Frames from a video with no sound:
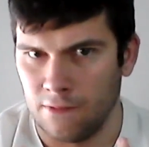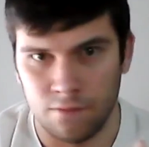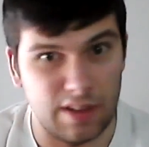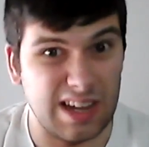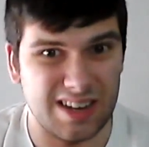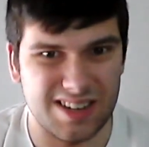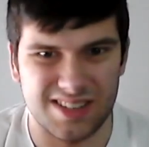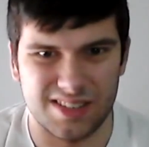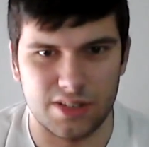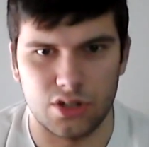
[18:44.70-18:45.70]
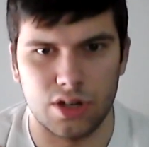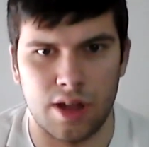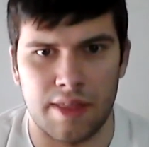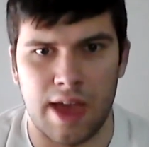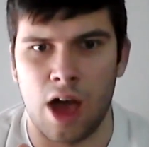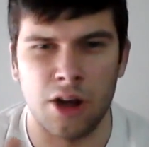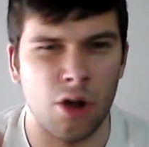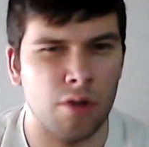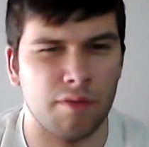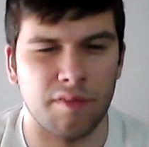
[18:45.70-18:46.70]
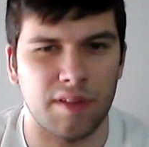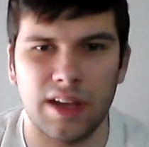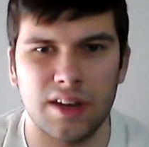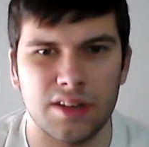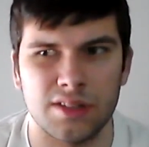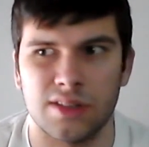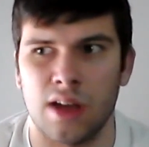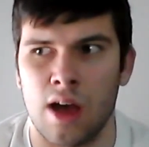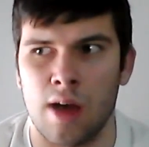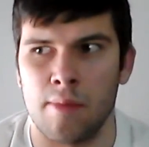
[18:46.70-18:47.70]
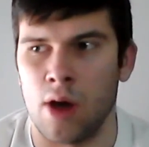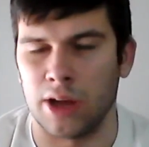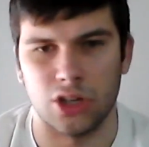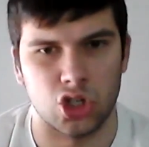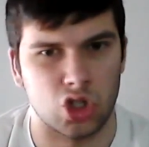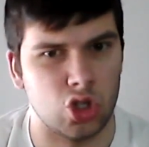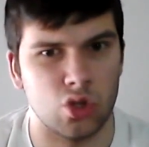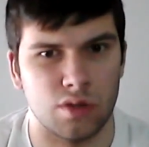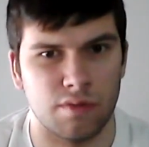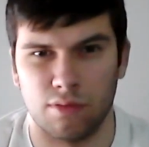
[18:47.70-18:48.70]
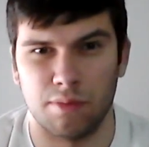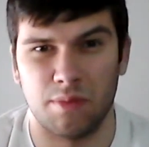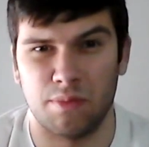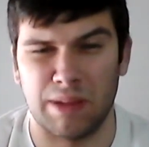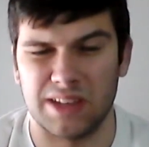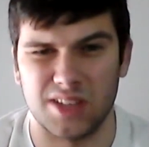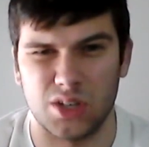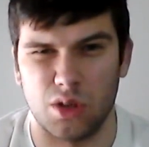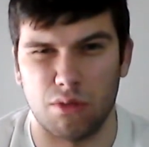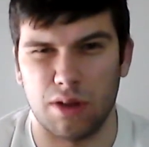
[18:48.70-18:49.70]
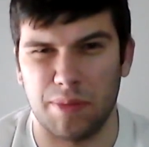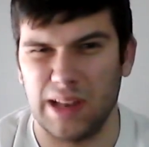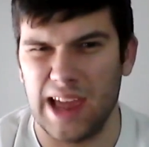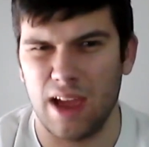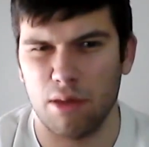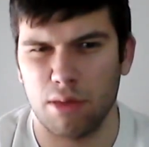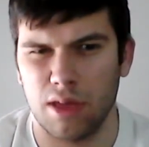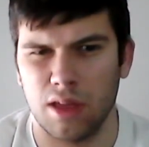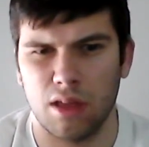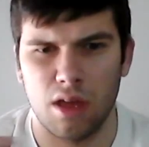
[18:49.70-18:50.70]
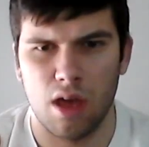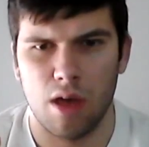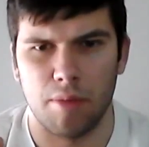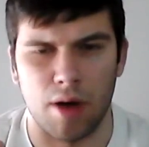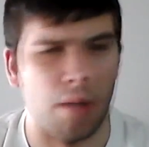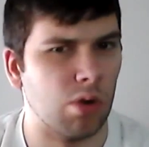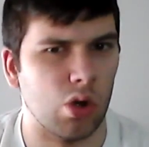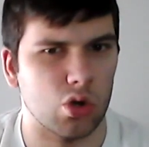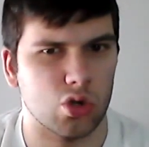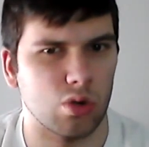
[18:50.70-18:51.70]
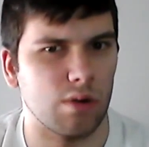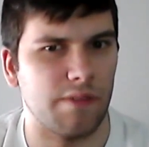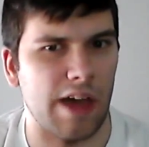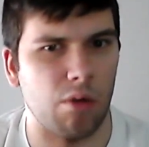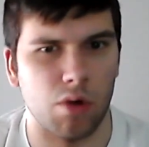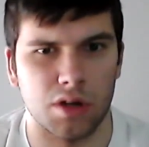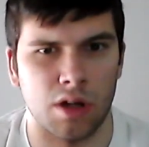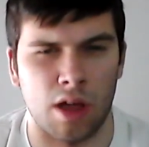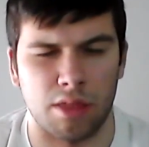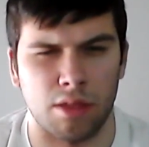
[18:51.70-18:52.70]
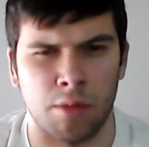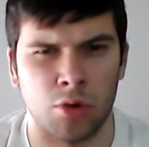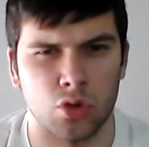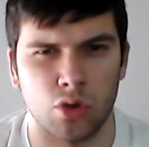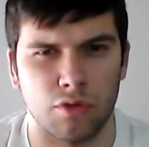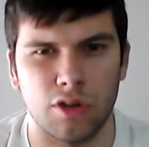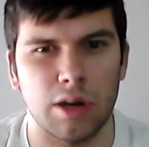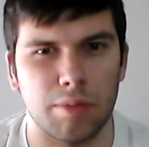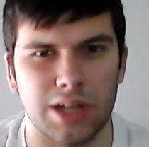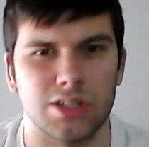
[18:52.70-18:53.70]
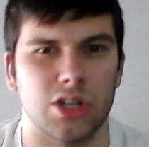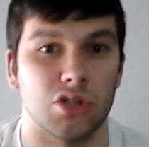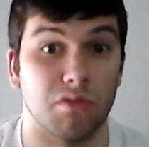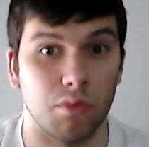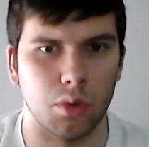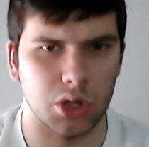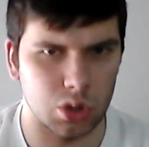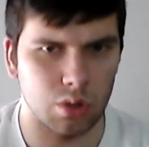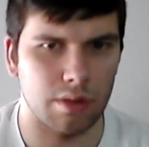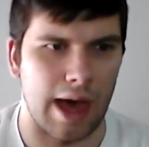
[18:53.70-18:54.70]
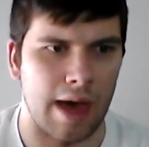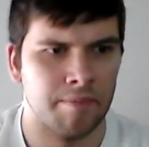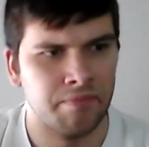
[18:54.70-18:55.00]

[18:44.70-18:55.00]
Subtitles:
Vitas and shit like that. I know for Vitas, I could just use it for PlayStation 3 Play, I think. But I'm not sure if that works. I'm not sure if you need a PlayStation 4 to do that.